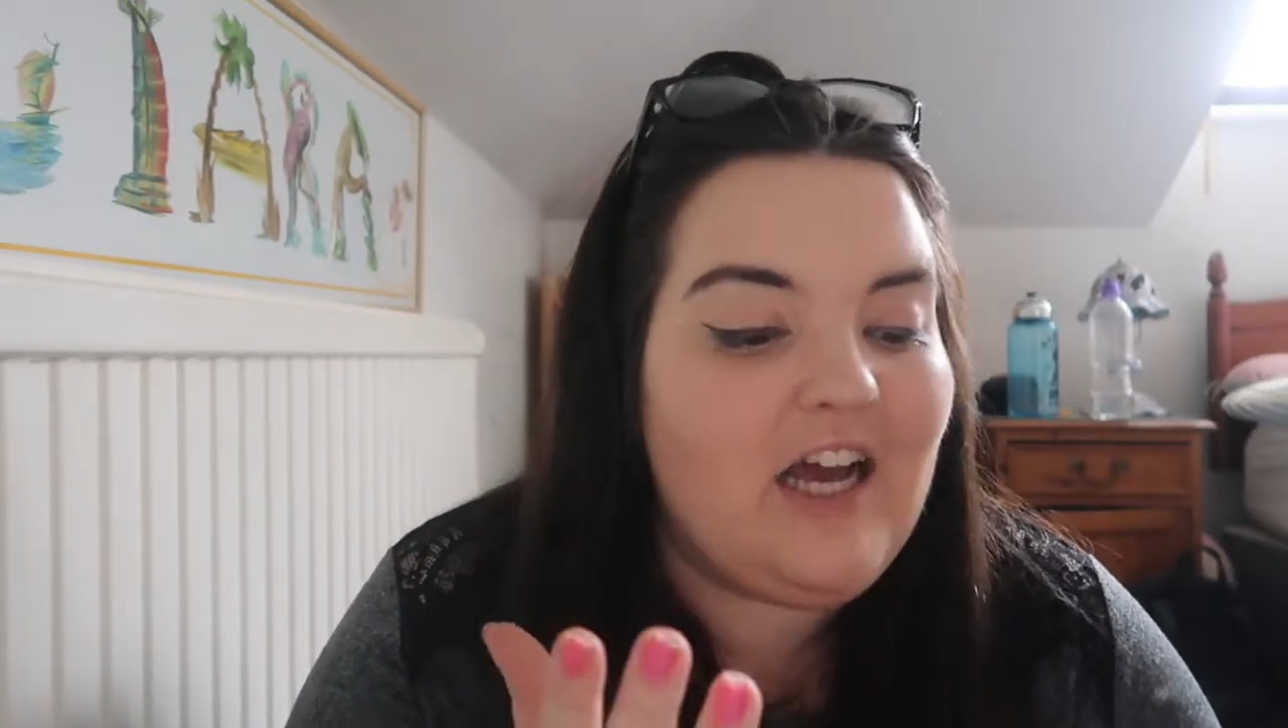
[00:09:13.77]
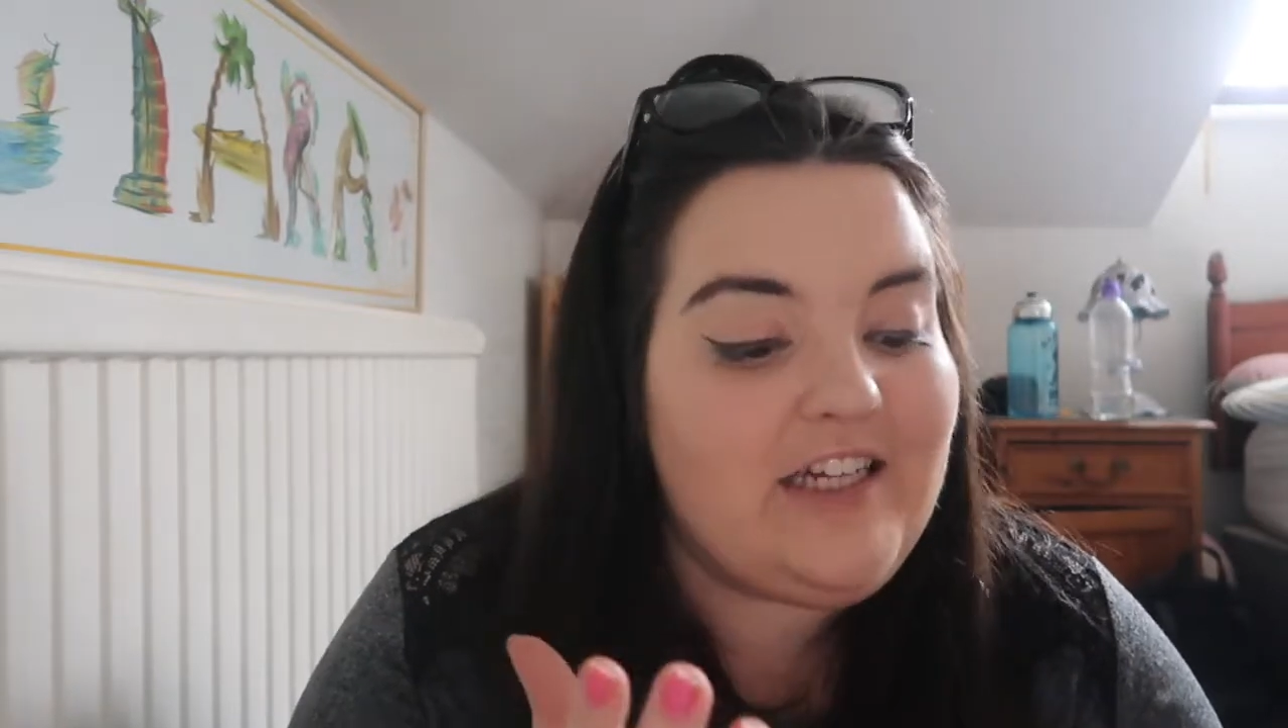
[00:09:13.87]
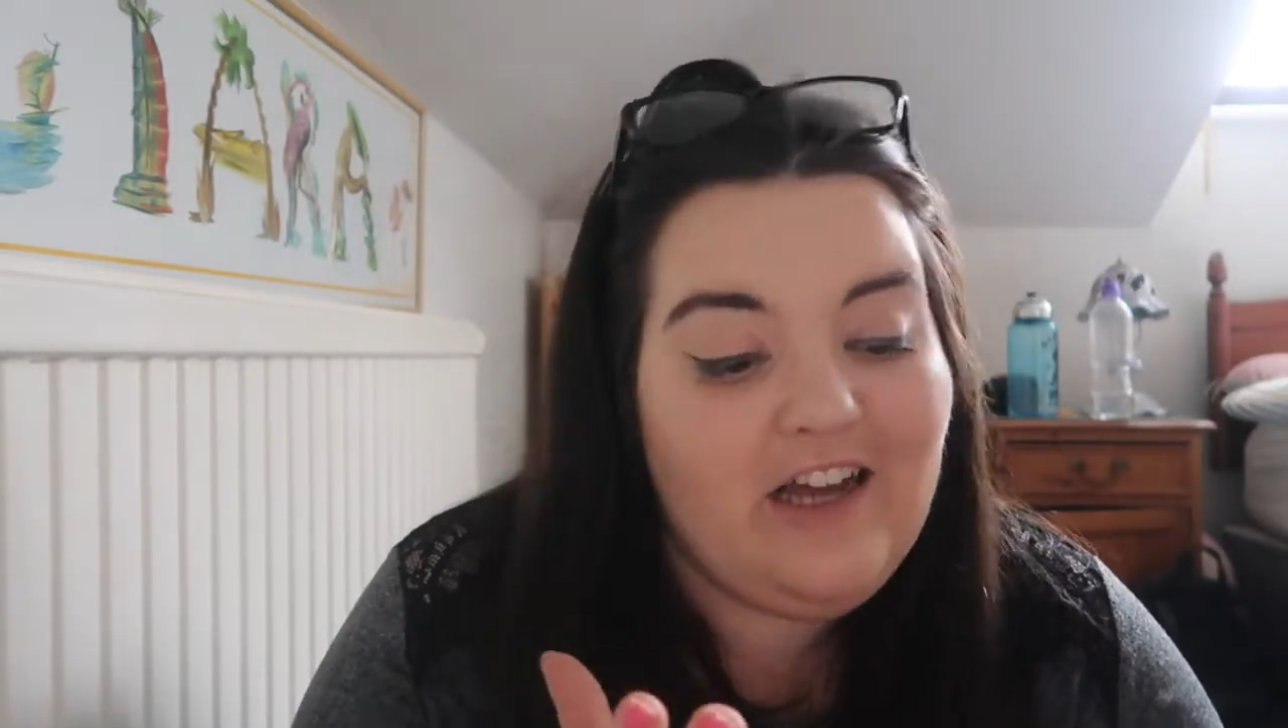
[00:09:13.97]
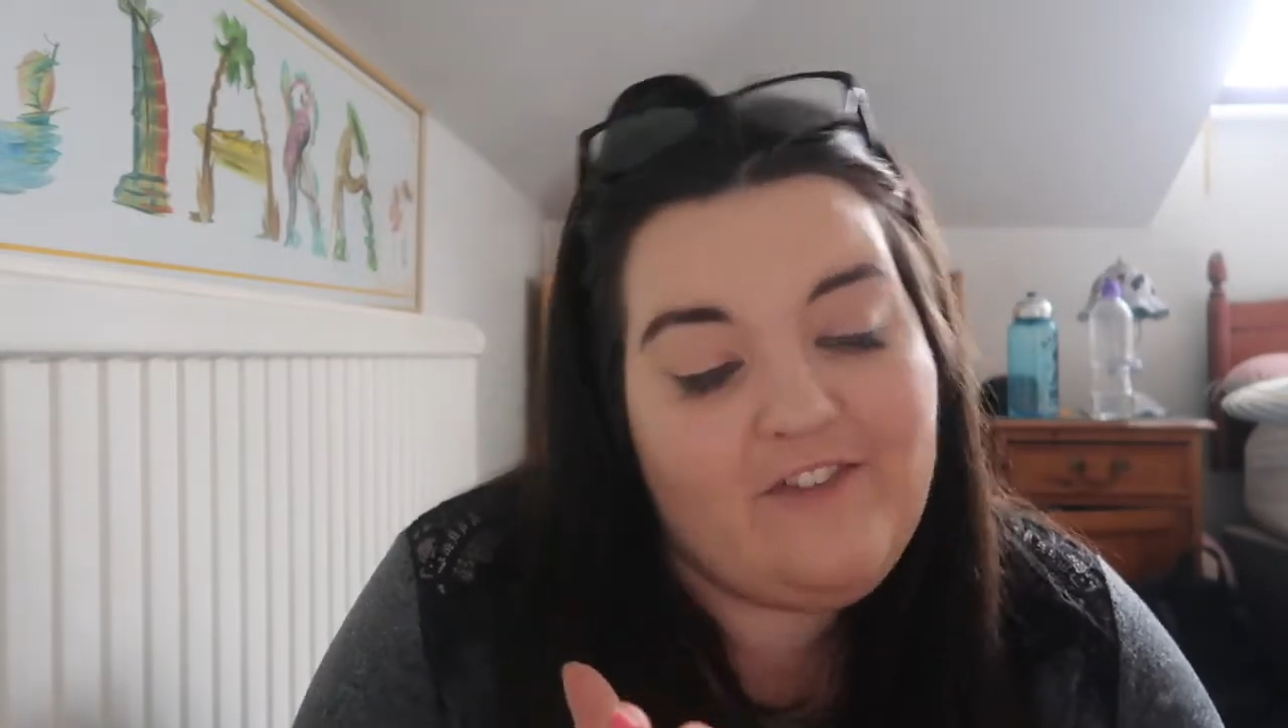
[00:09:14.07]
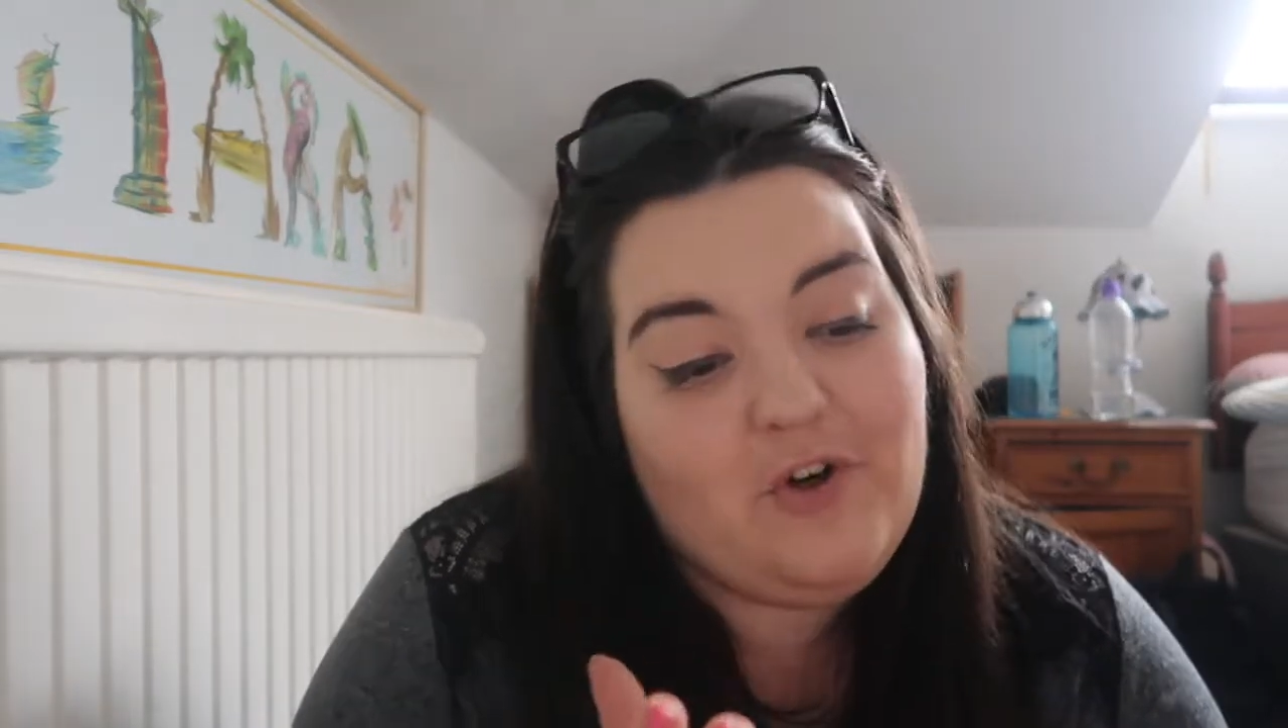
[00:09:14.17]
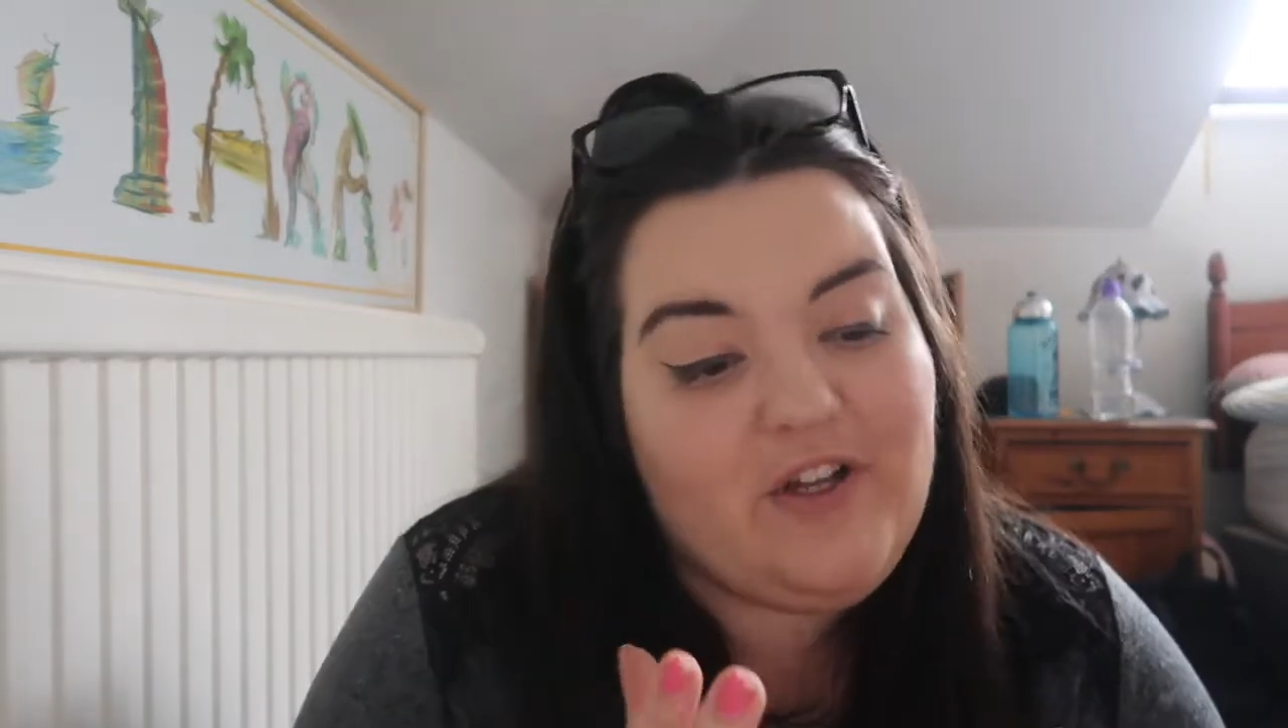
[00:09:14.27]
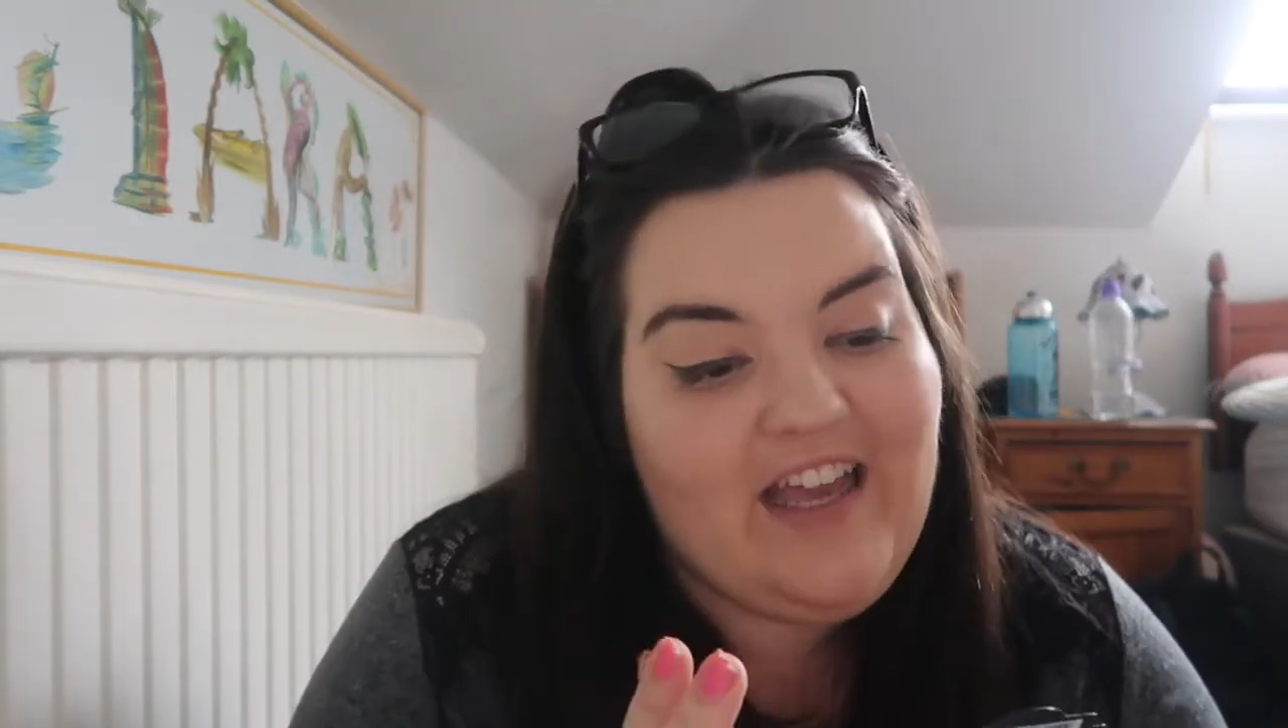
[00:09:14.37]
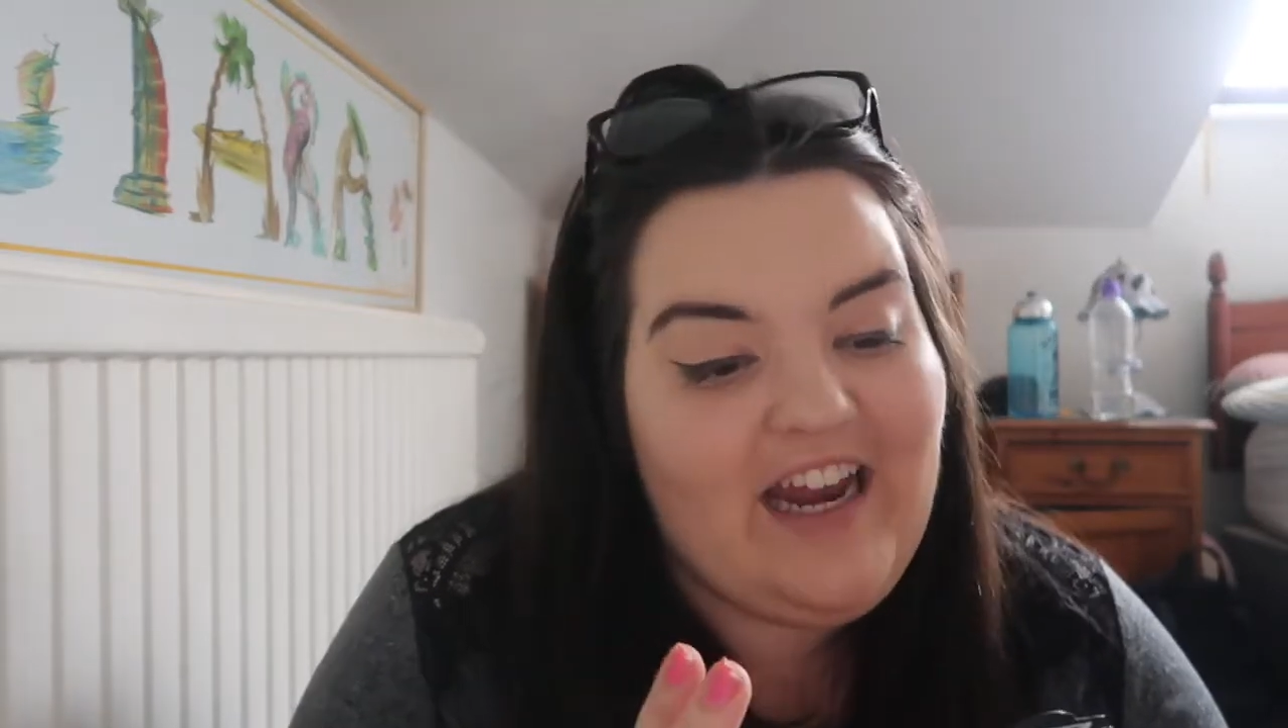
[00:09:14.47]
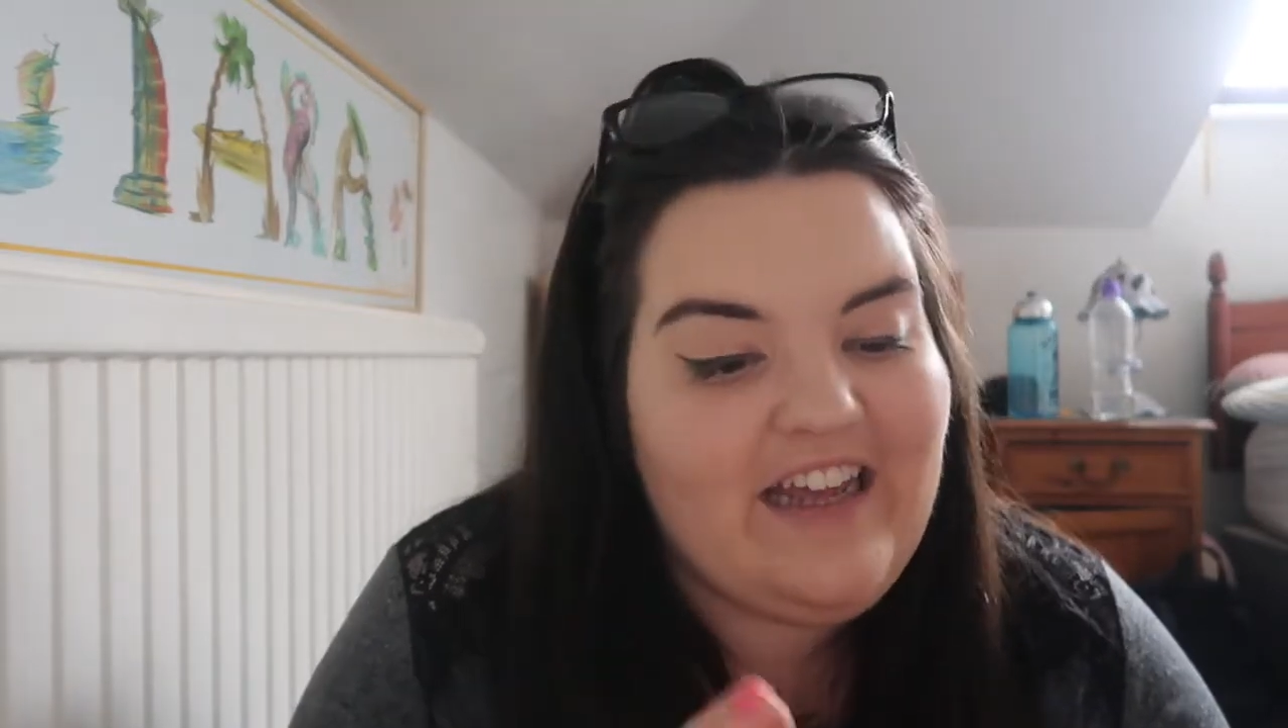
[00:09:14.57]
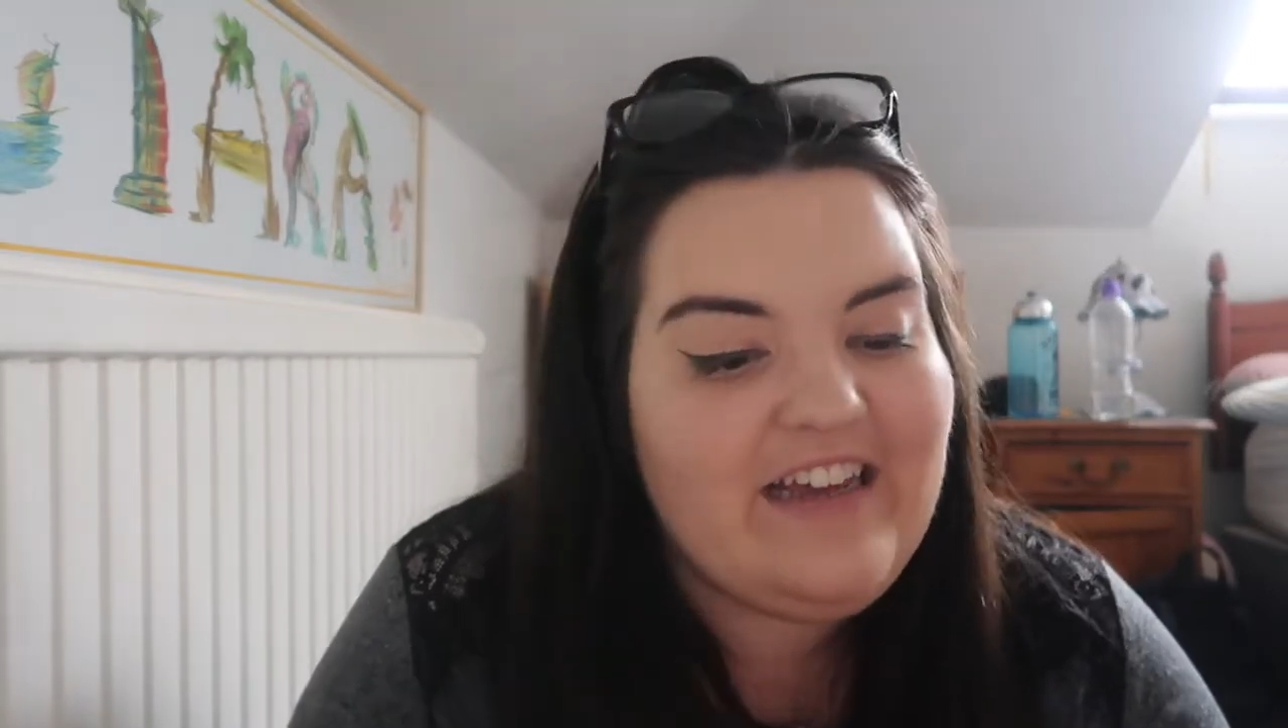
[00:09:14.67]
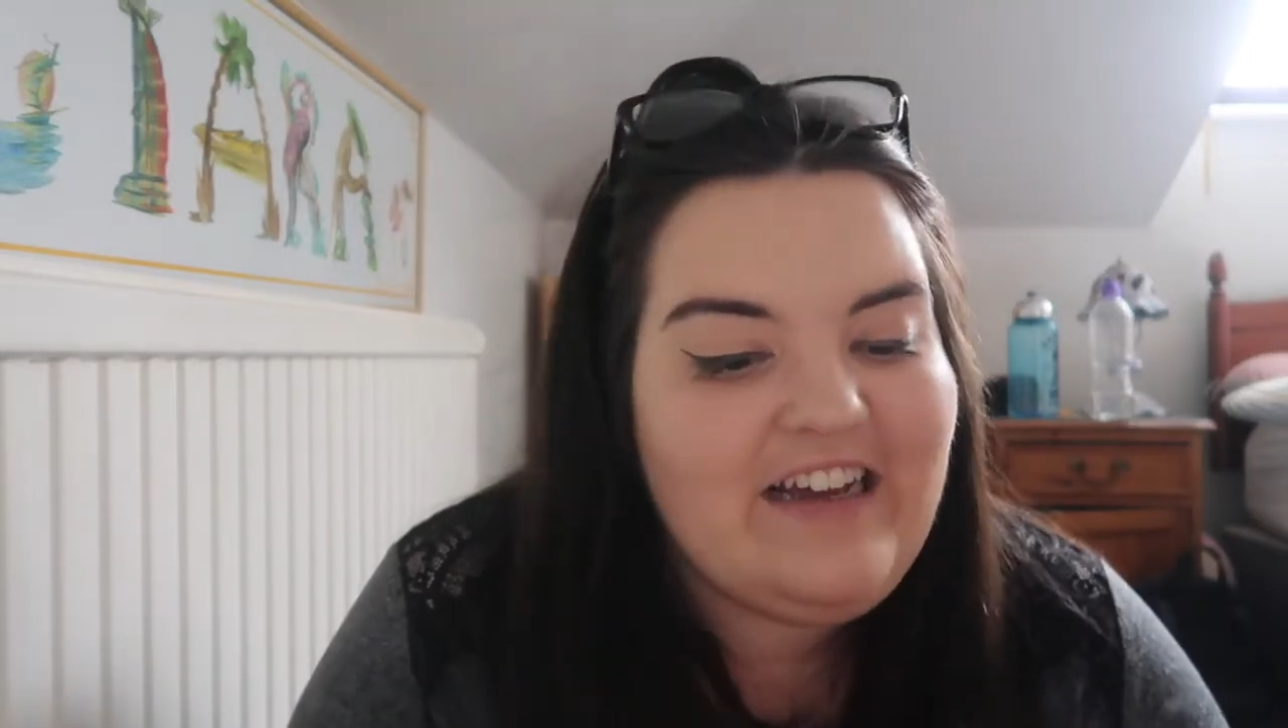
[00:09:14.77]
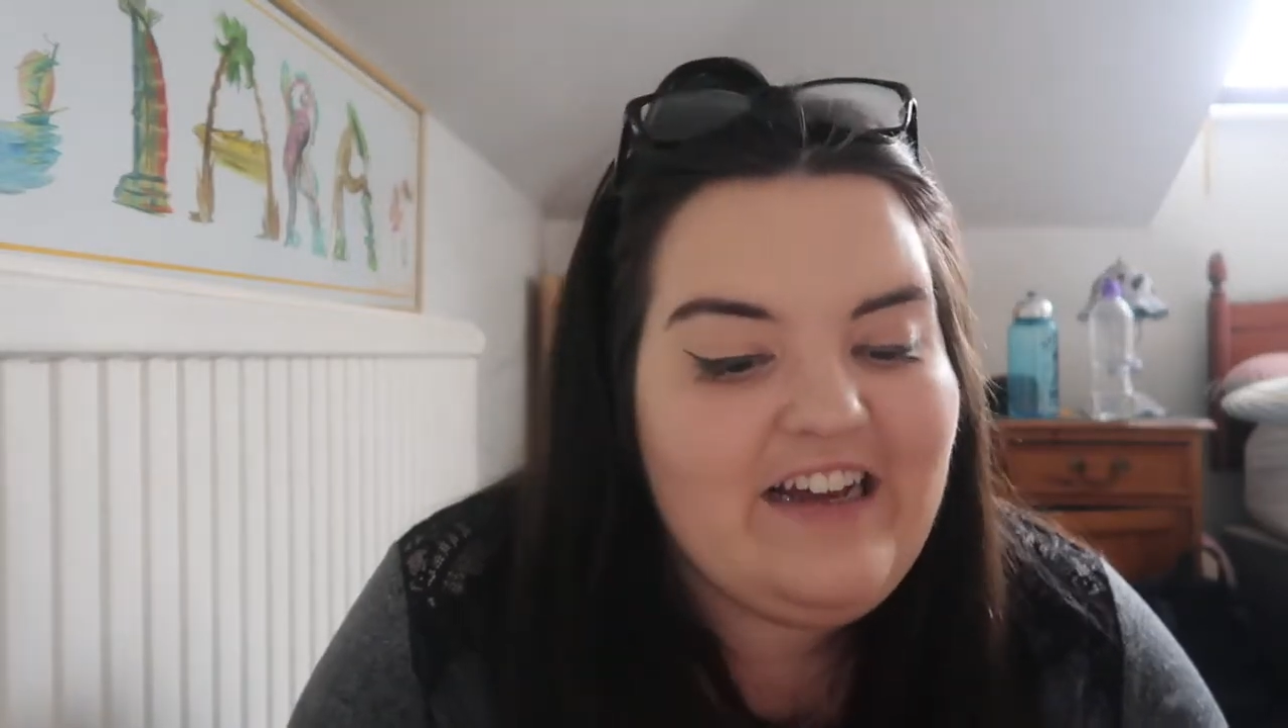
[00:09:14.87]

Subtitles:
I've got to get it.